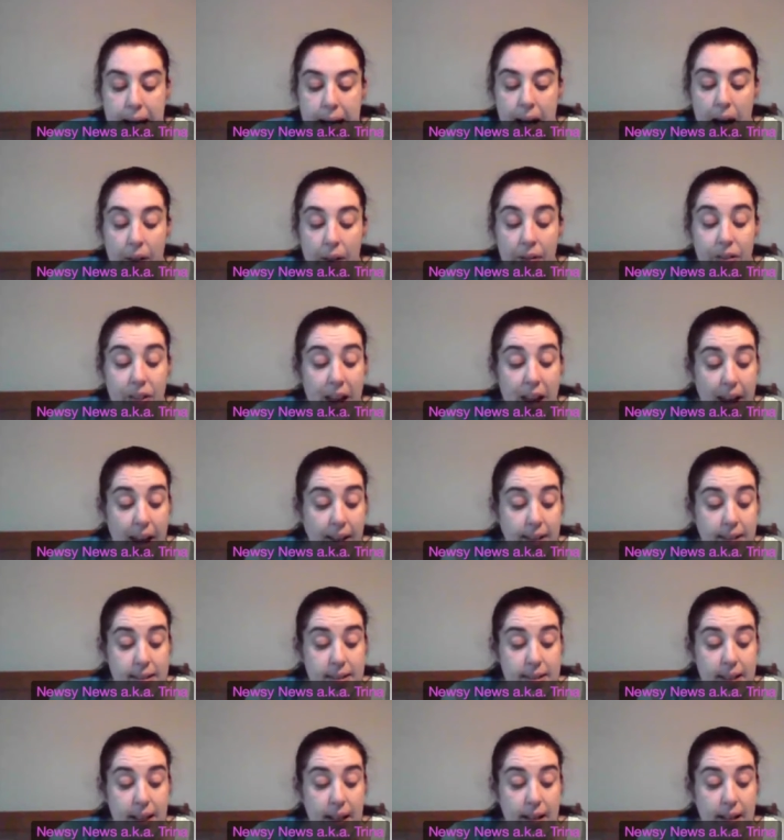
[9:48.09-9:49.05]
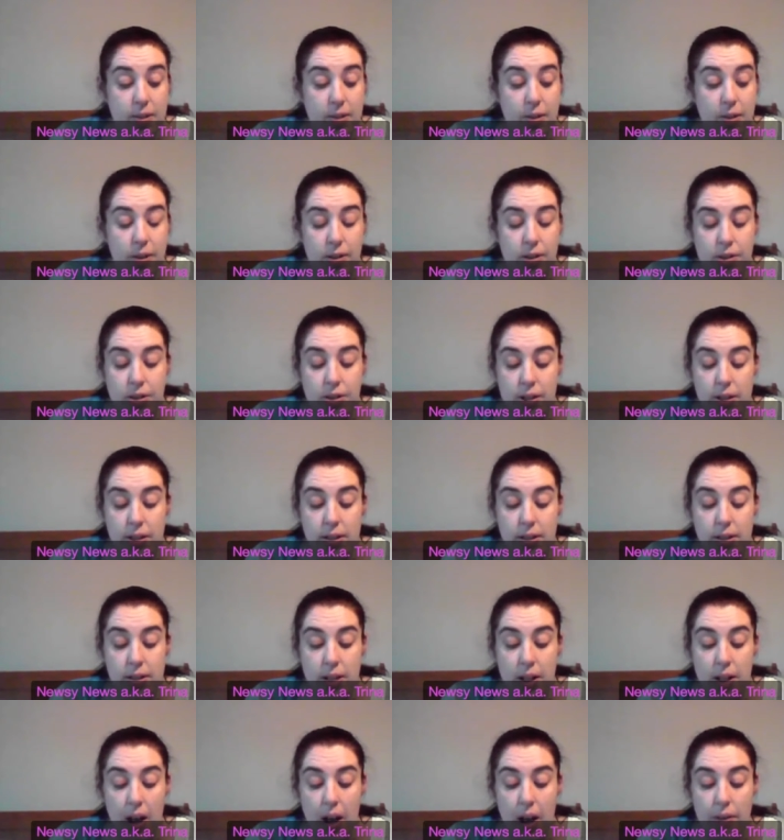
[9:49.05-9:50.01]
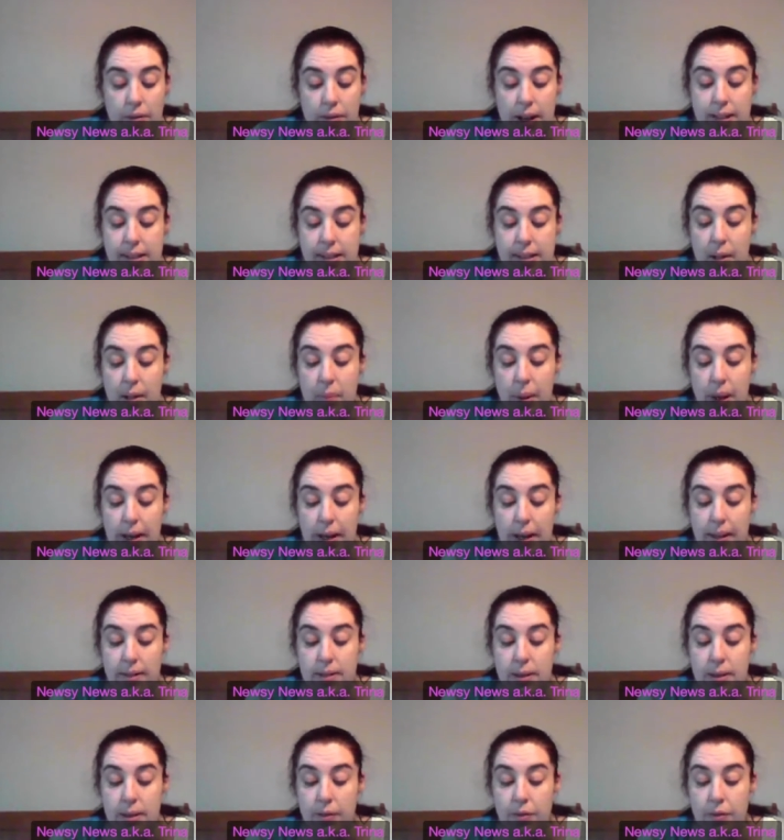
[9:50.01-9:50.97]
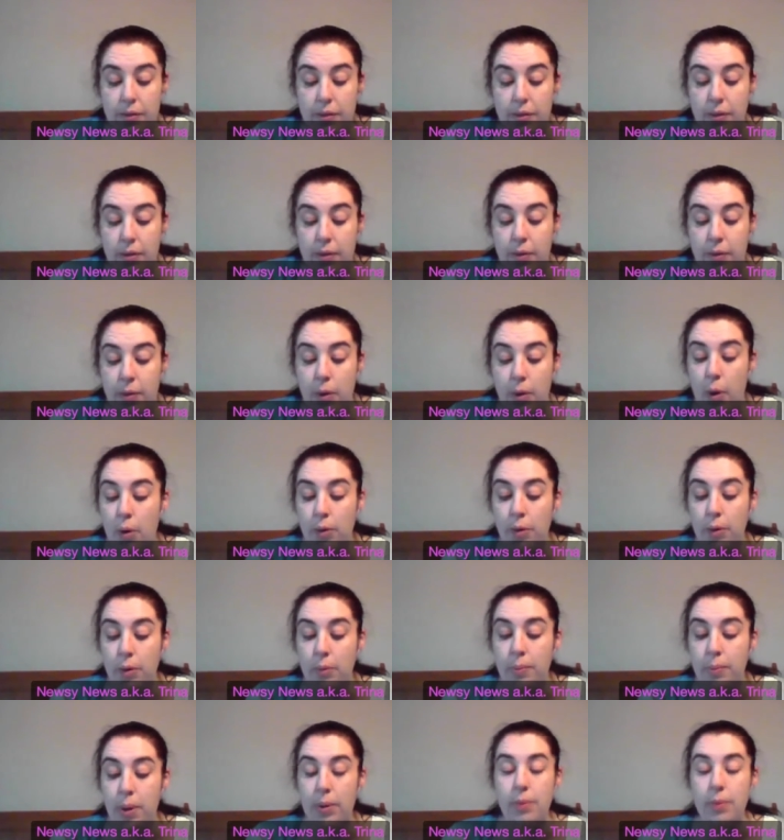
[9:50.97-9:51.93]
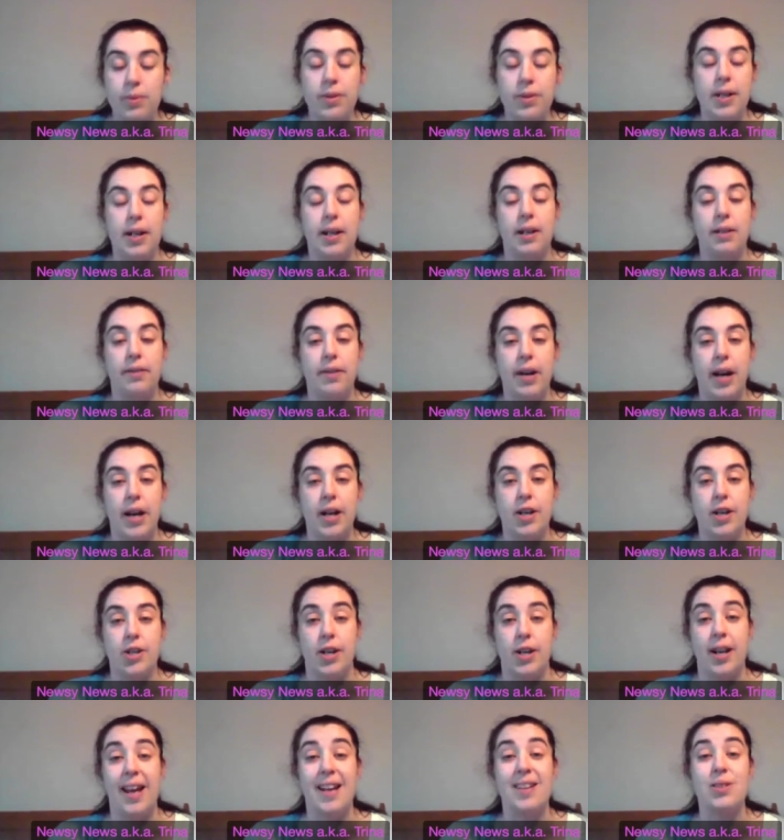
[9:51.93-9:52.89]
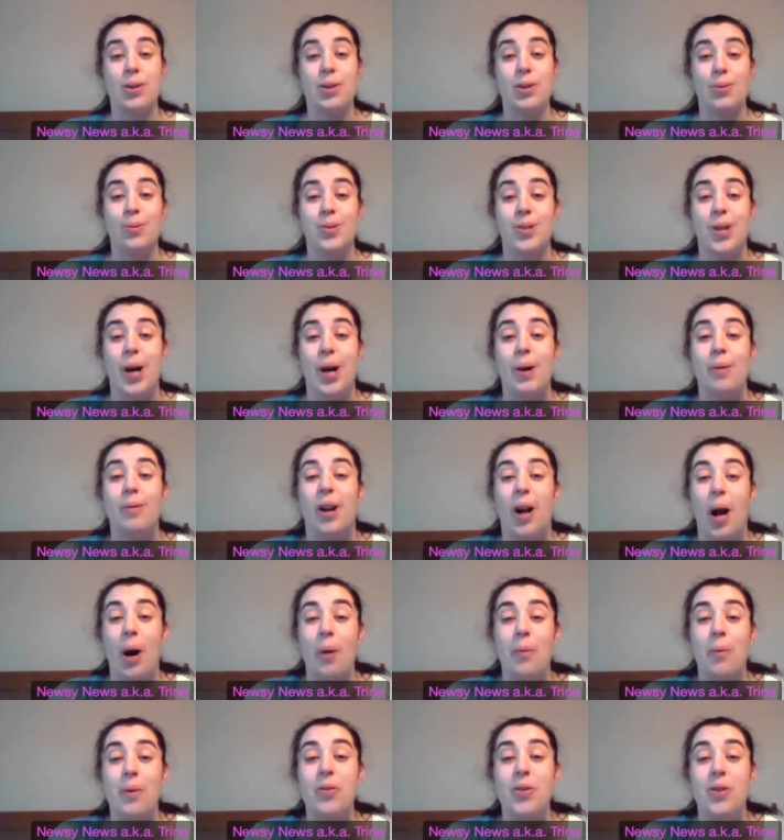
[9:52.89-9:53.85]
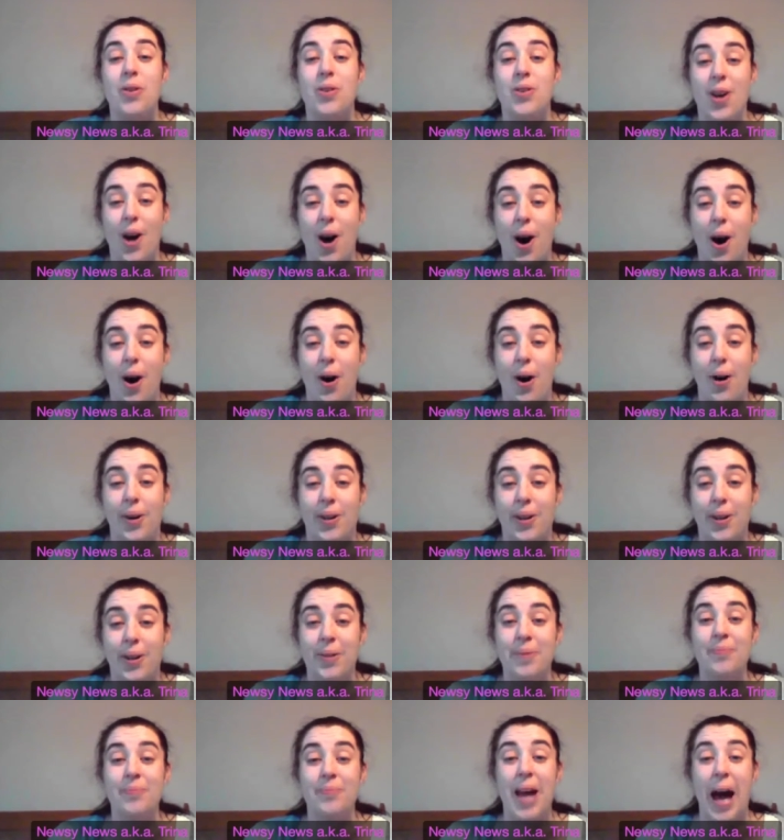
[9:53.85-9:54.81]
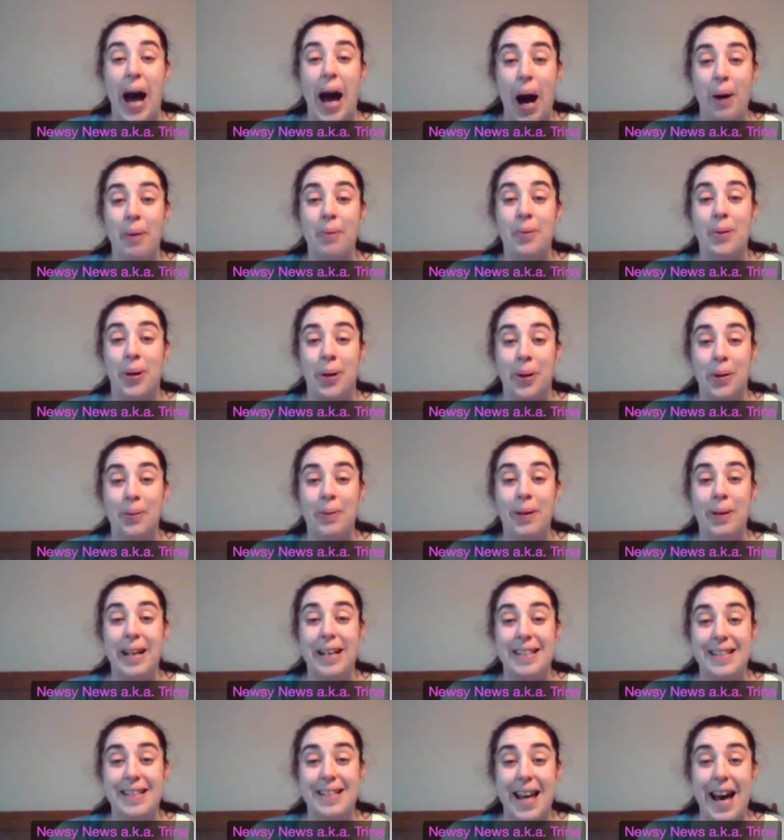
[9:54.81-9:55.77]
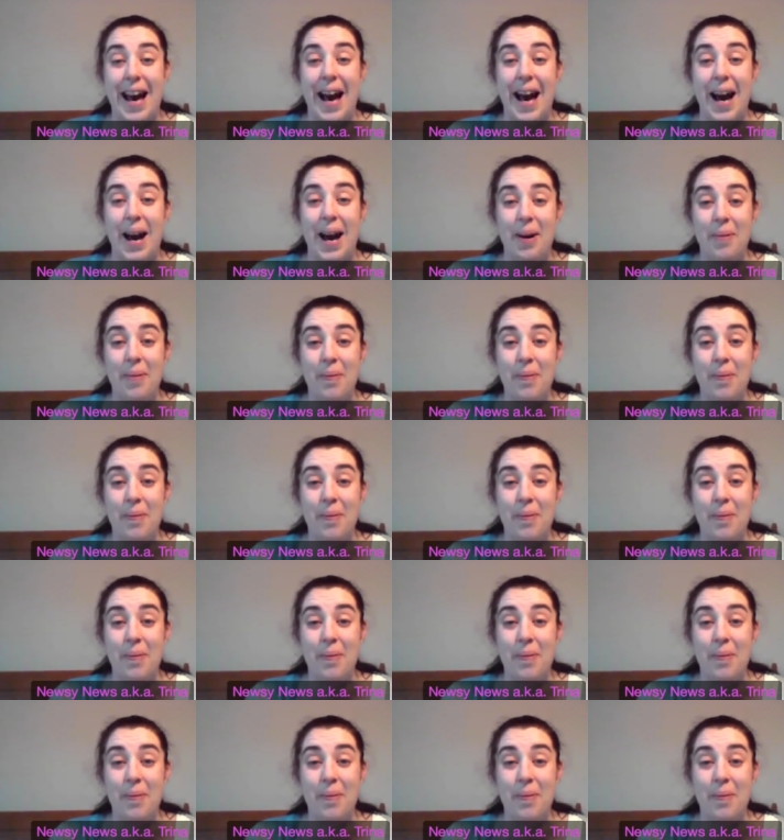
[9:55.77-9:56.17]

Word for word: Now, this is not just a resin piece of floral moon decoration, it's also glow in the dark. How cool is oh, that? Oh, is